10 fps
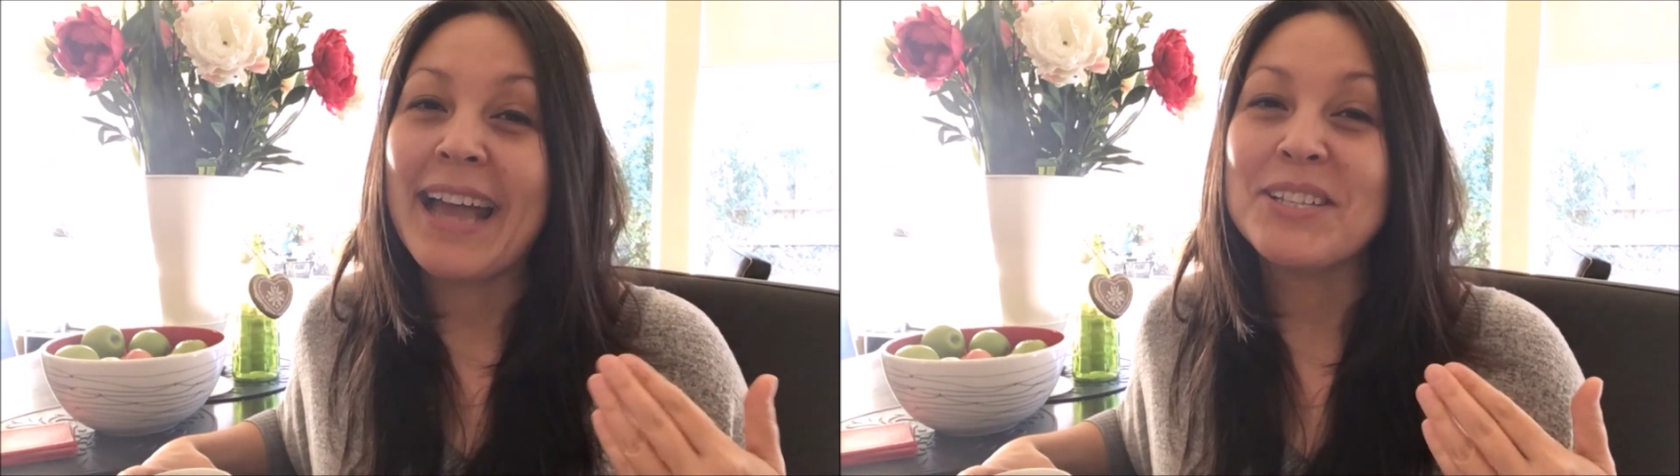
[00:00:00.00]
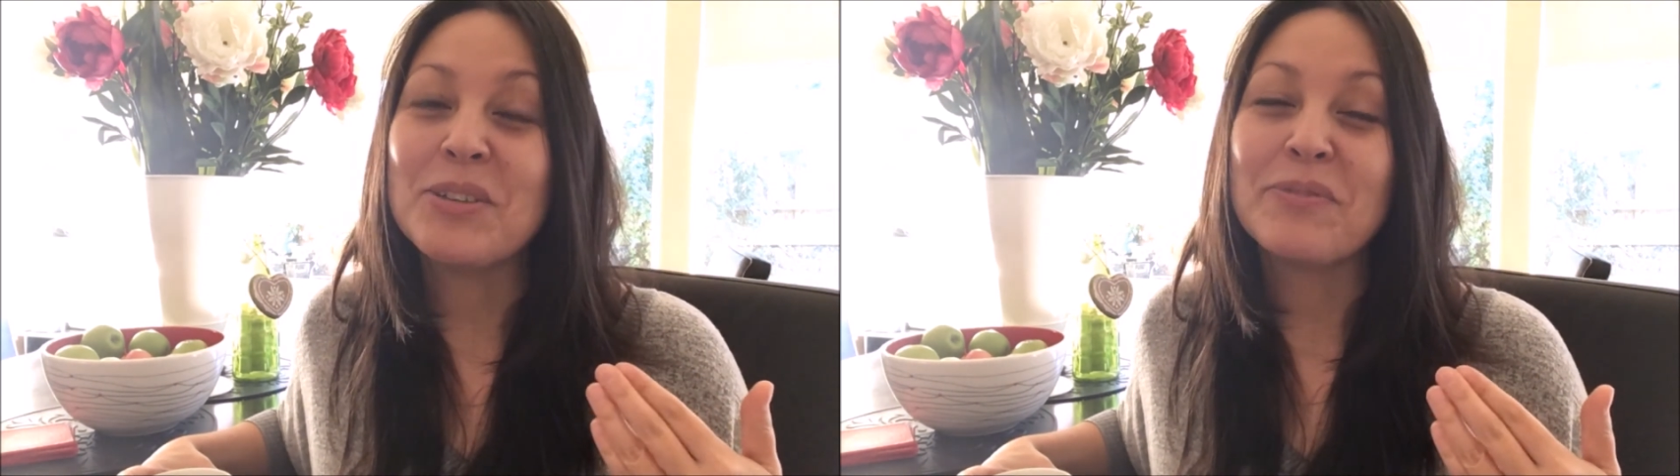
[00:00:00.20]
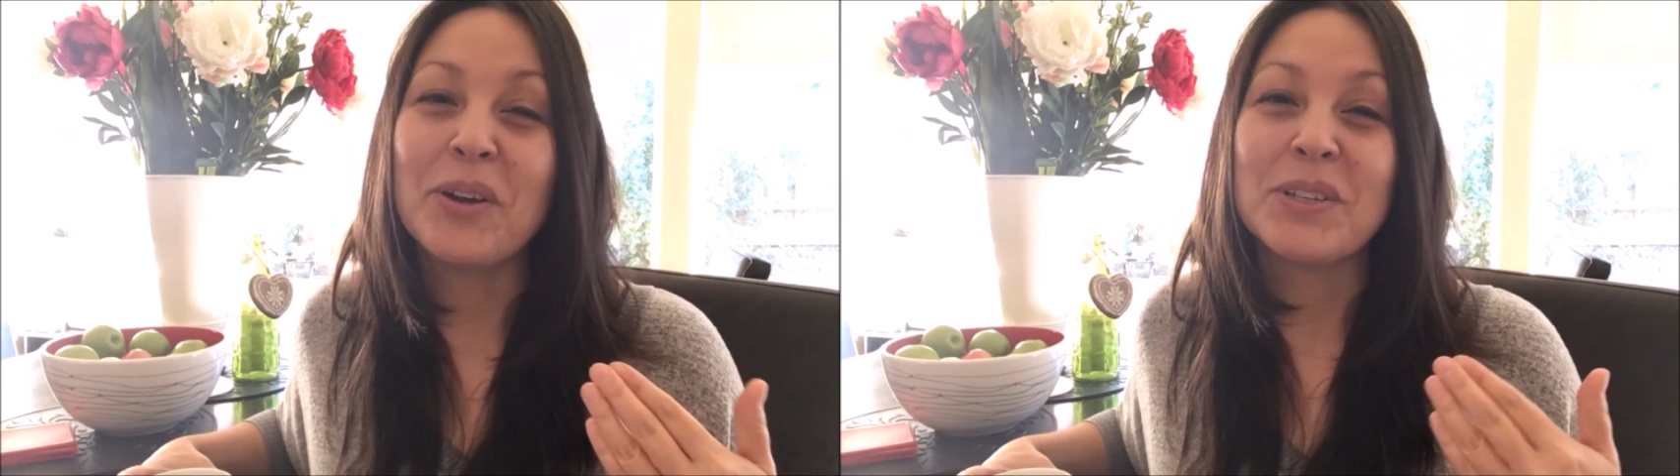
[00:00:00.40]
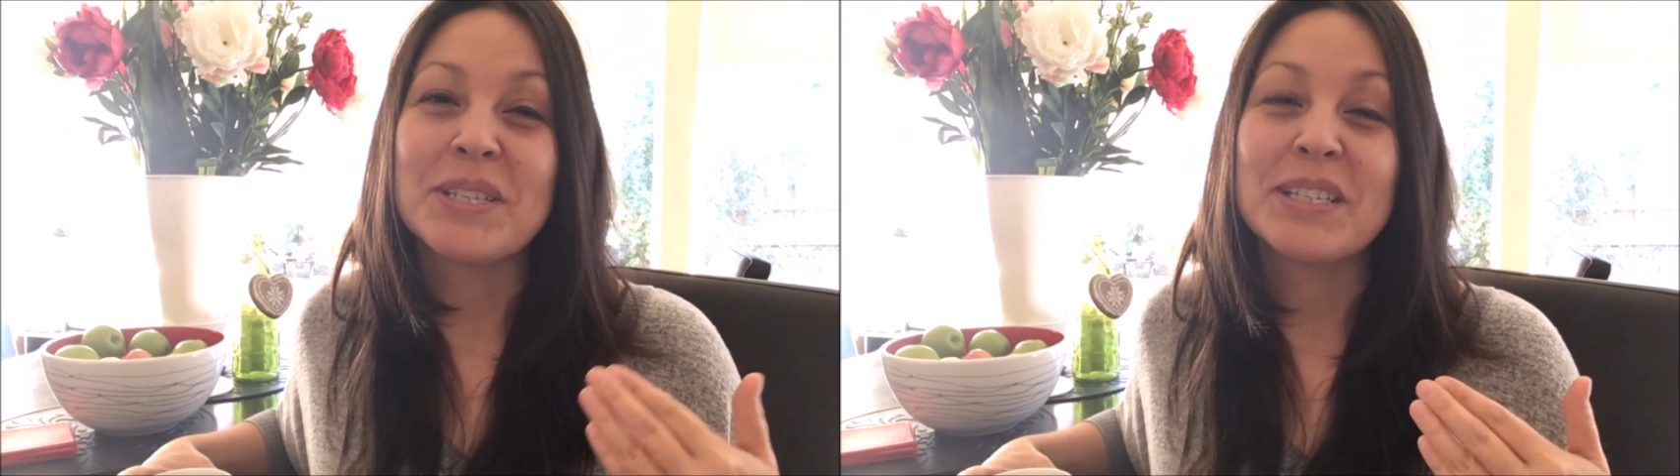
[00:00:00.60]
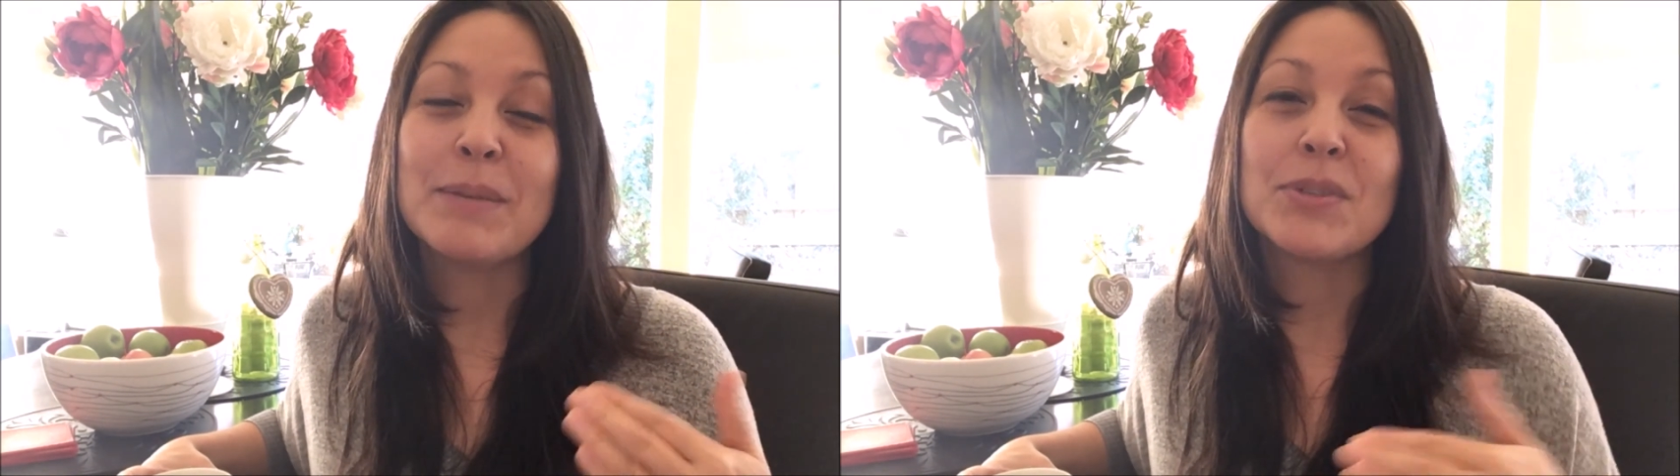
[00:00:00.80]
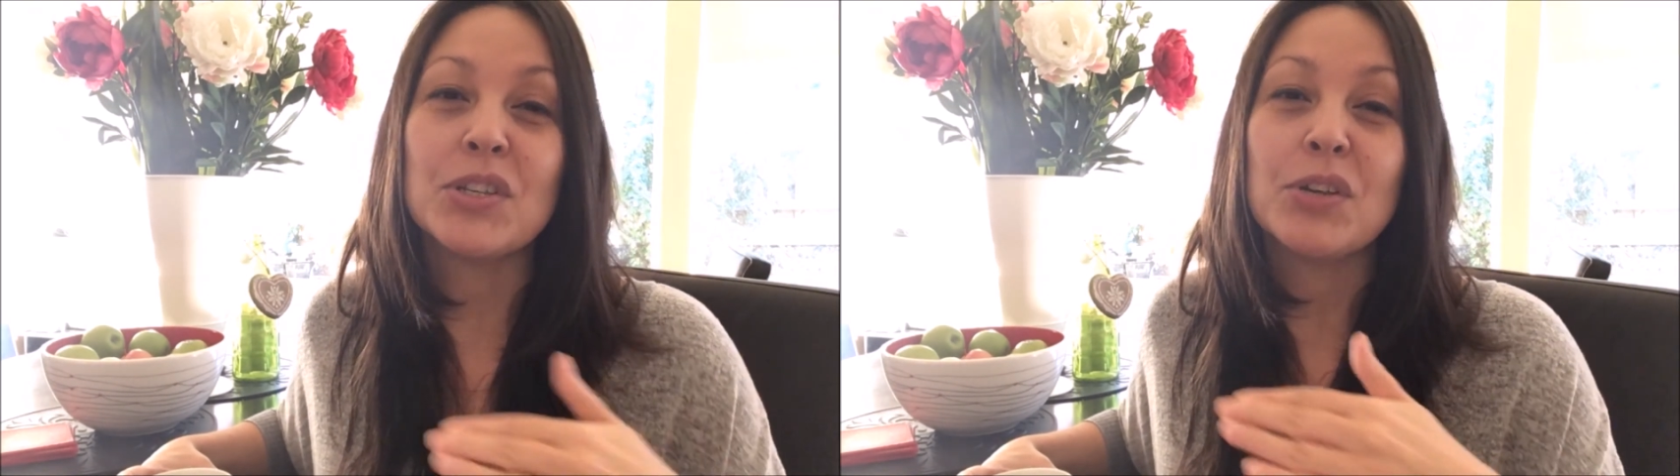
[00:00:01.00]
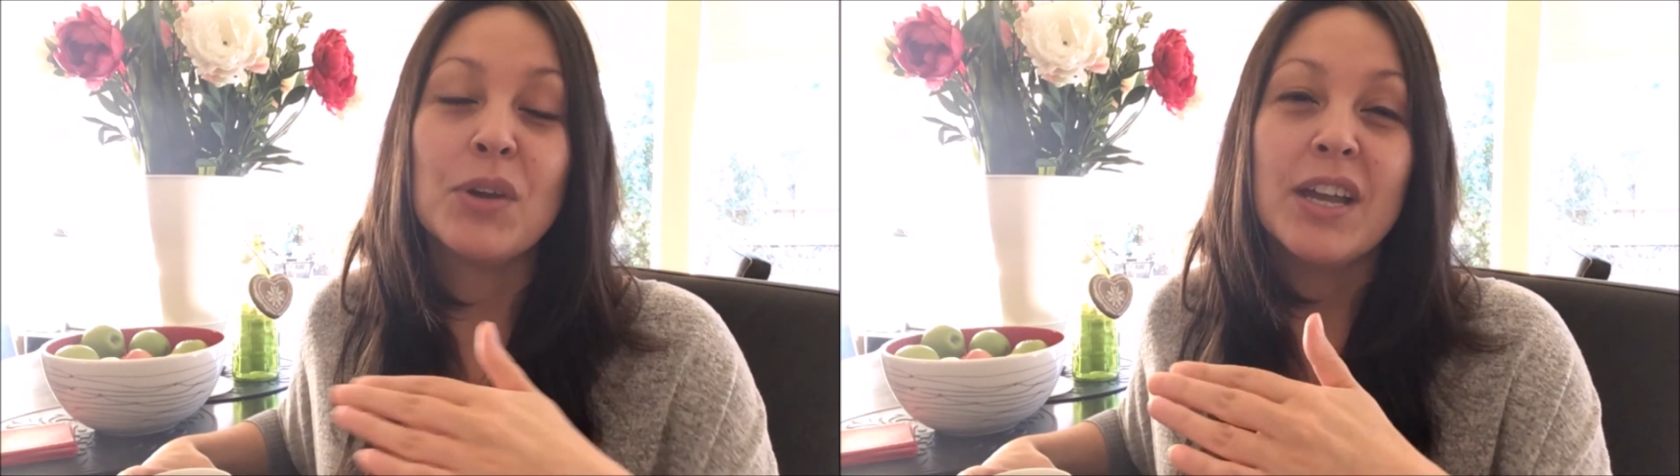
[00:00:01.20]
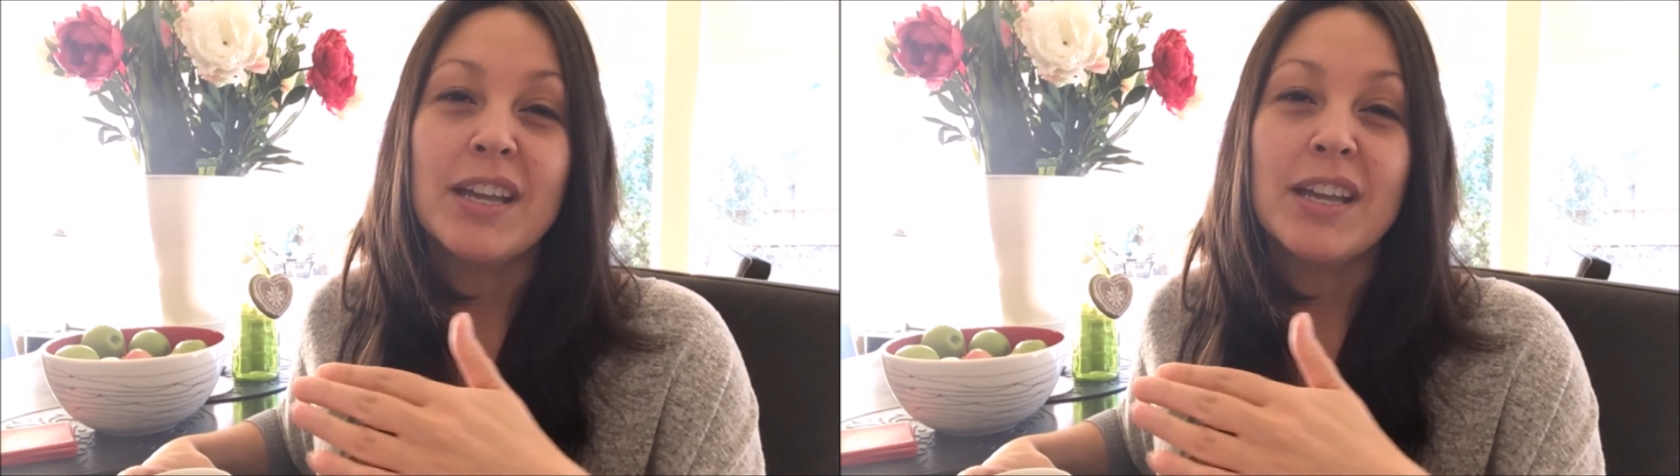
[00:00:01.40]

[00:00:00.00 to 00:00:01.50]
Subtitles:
as you fall asleep so